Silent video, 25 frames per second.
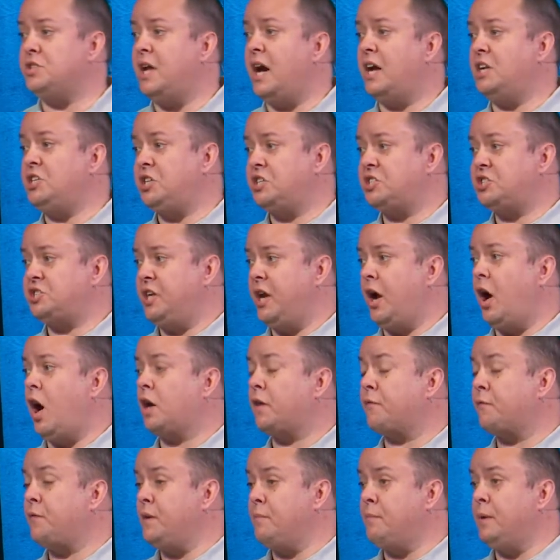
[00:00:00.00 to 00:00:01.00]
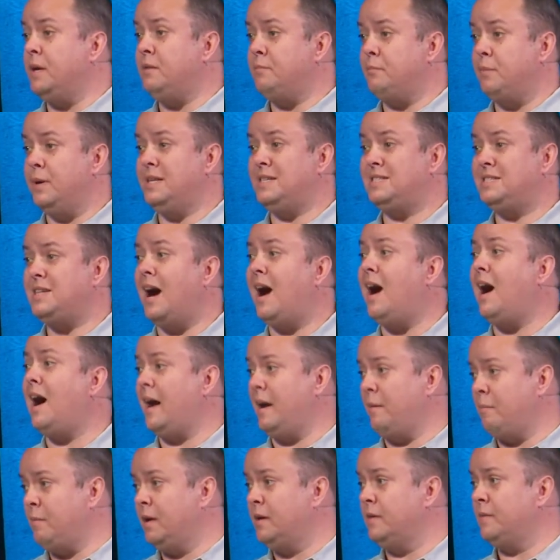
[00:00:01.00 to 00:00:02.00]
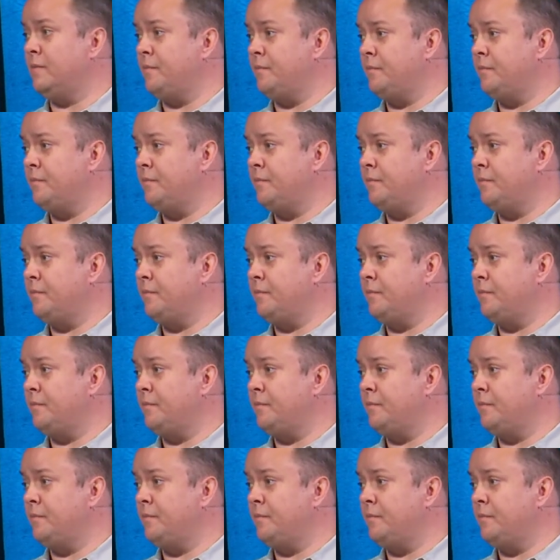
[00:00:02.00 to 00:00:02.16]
not just geography, but time.